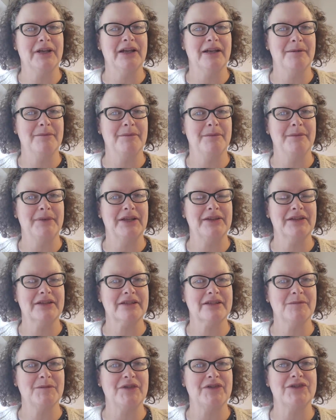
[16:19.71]
I
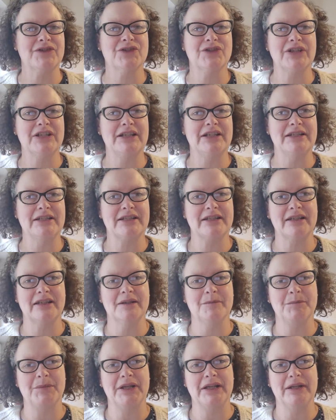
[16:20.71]
think some of the trees
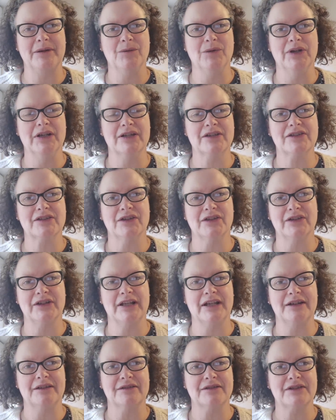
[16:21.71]
are being worked on
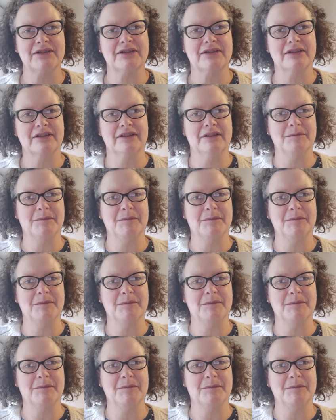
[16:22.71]
out